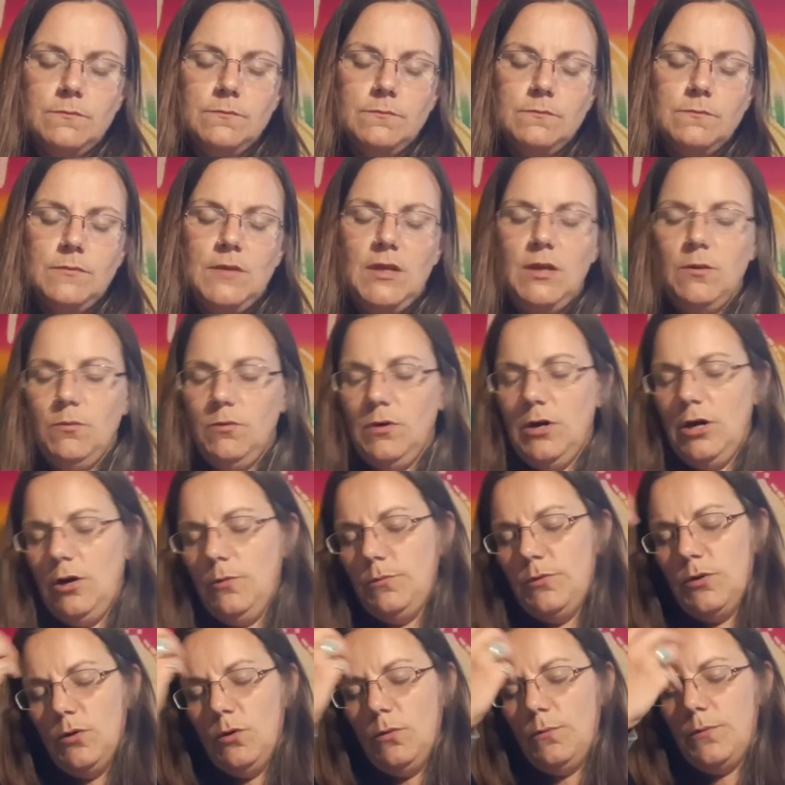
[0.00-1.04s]
It will help you
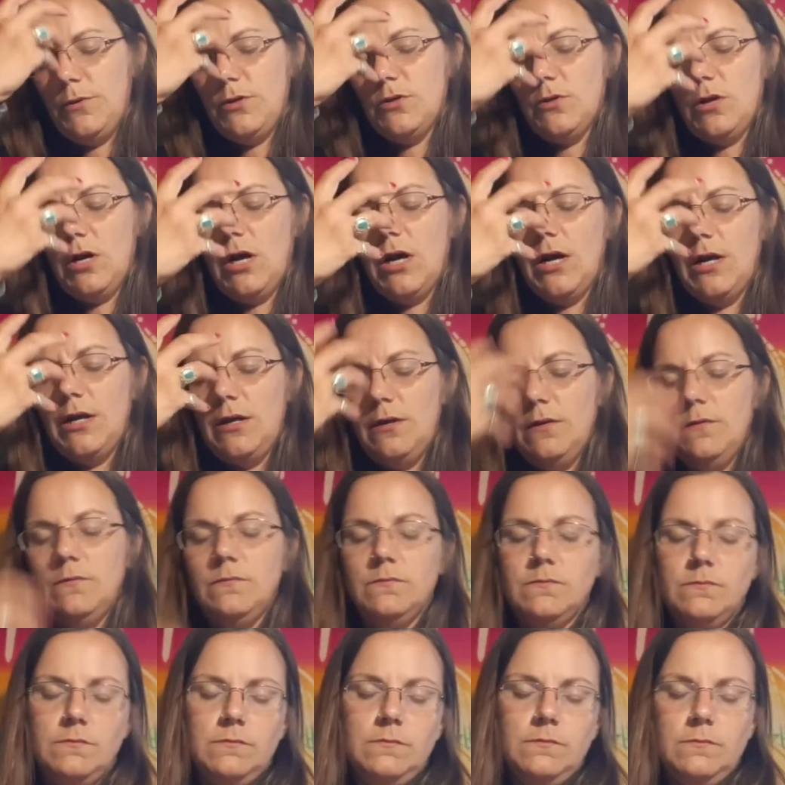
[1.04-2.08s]
open your eye,
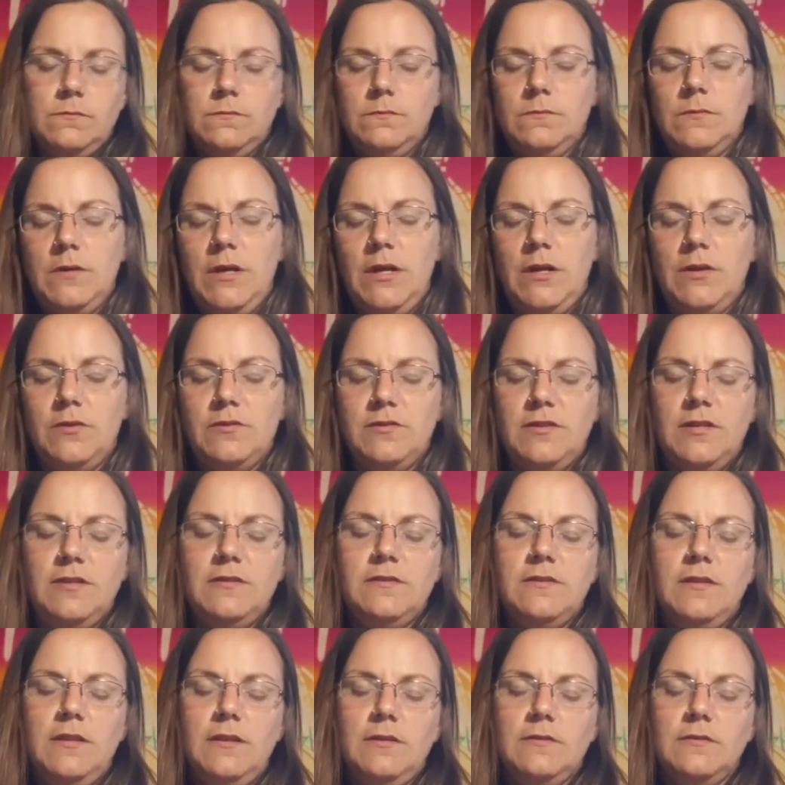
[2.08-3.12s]
like see
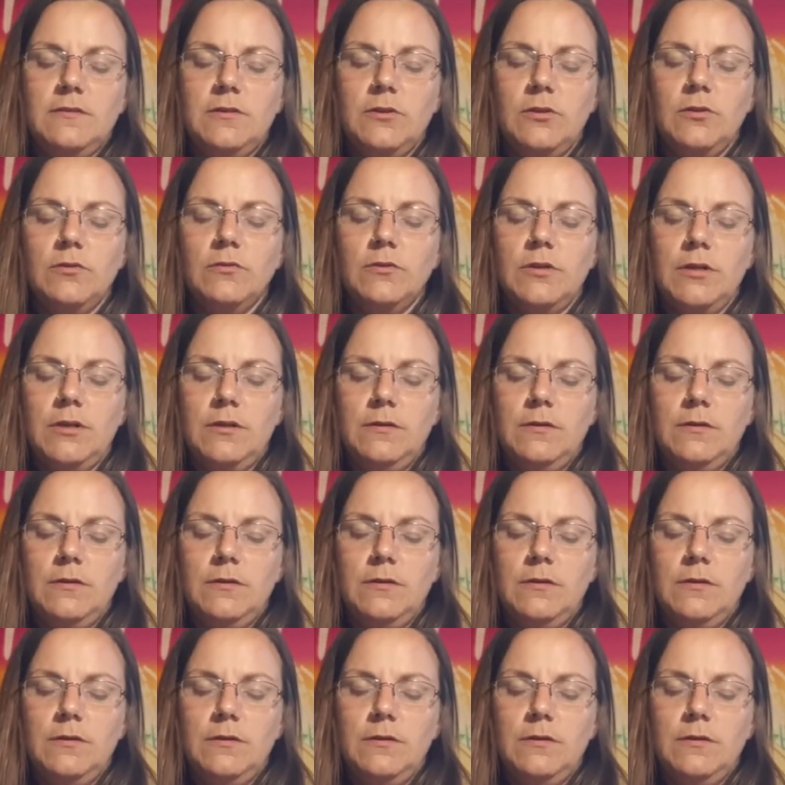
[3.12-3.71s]
things clearly.